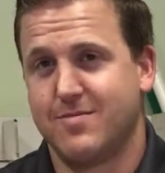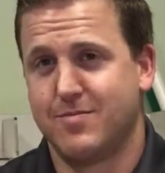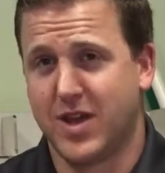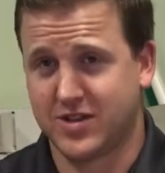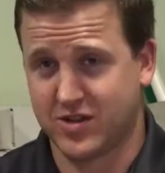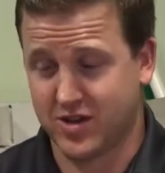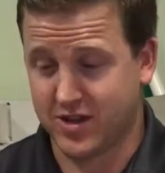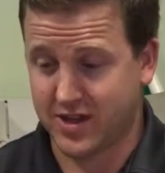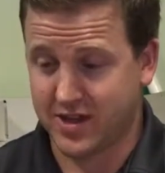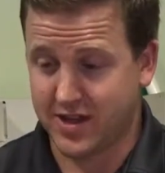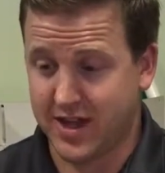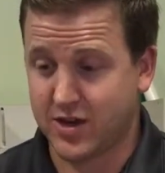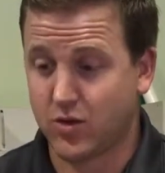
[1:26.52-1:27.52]
basically
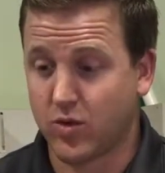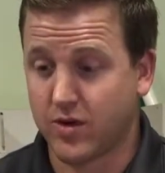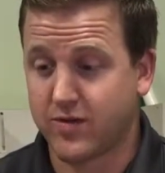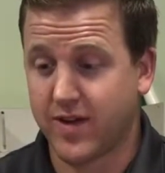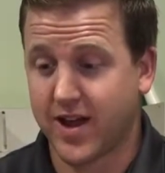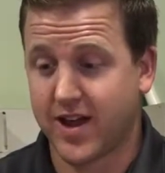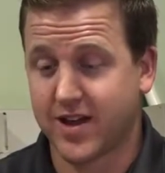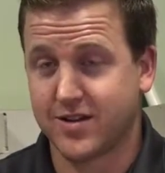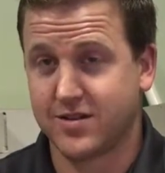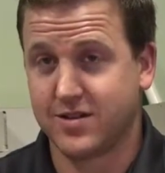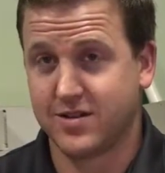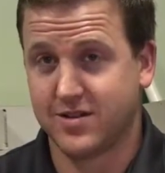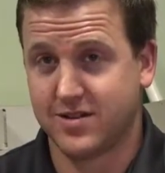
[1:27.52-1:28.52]
the indoor
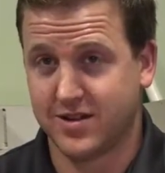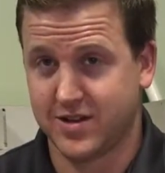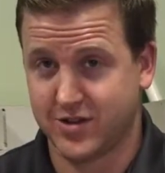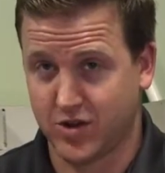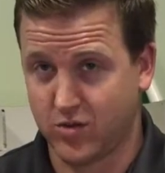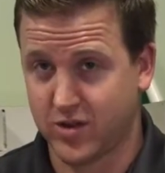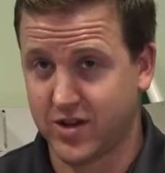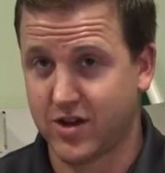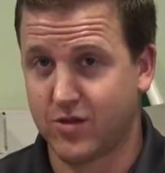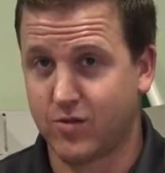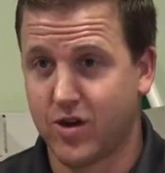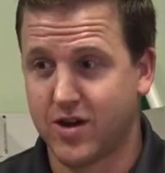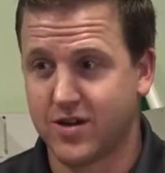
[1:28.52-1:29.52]
fan is only going
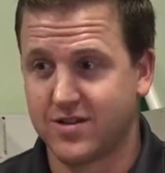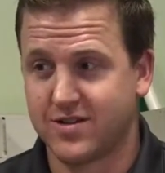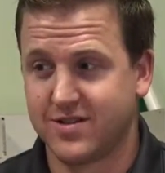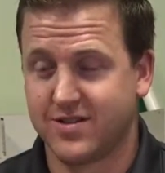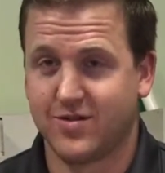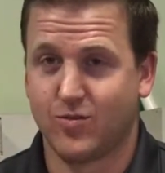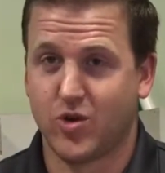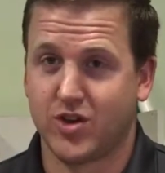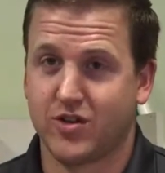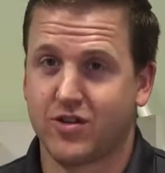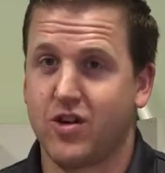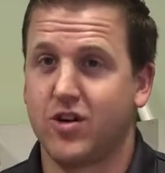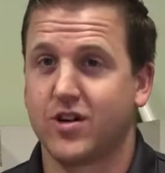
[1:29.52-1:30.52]
to run when
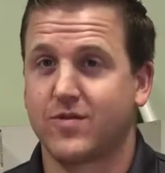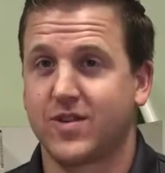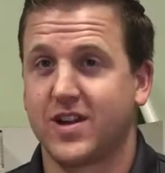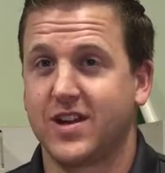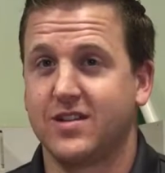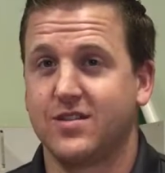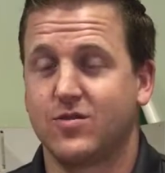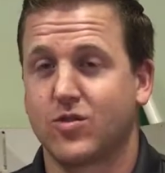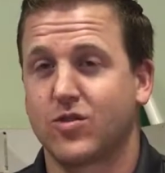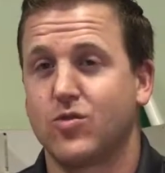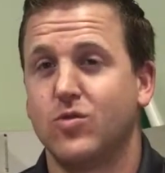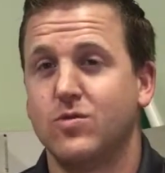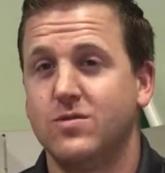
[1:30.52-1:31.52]
you're calling for heat or
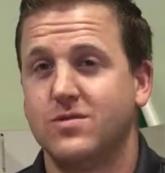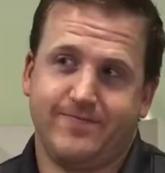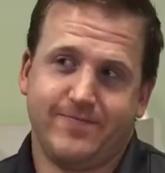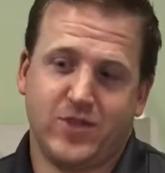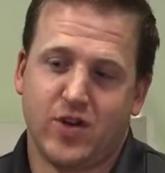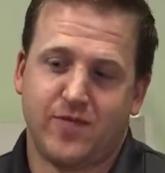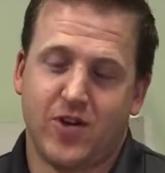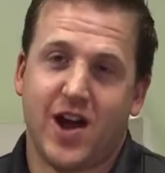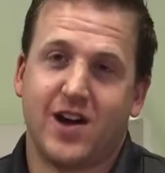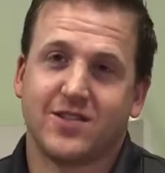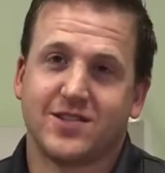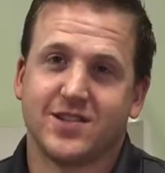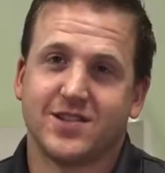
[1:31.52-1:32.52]
cool. Yeah, if your
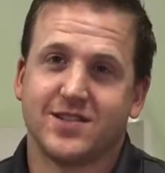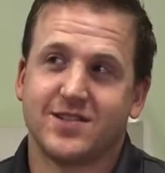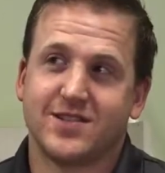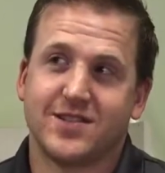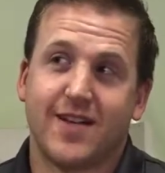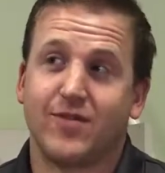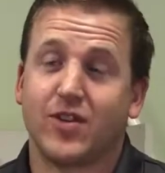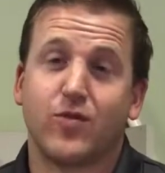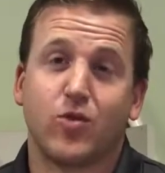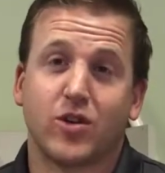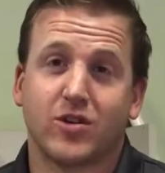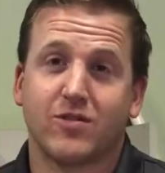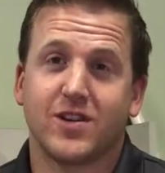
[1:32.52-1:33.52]
house is
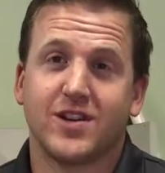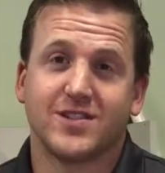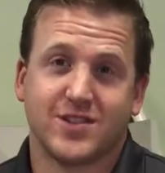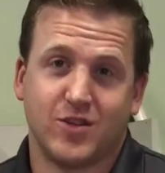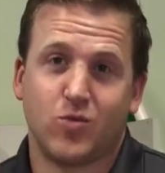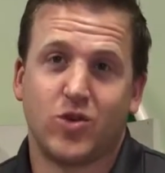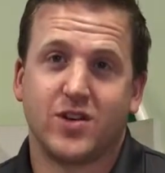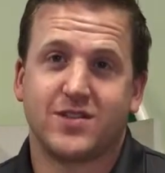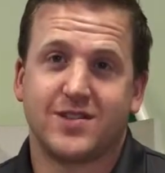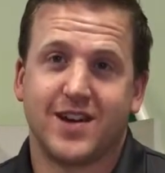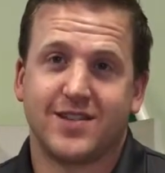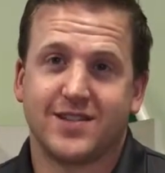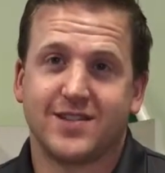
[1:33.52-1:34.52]
74 degrees and you want it
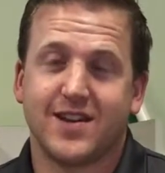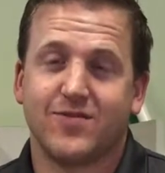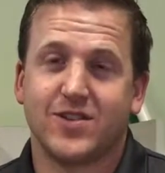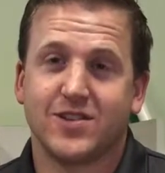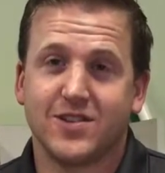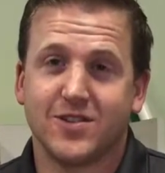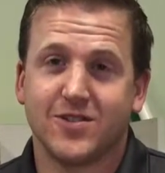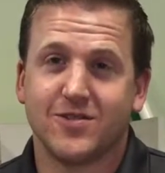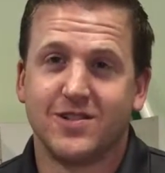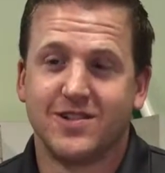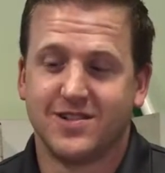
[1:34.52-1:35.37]
set to 72,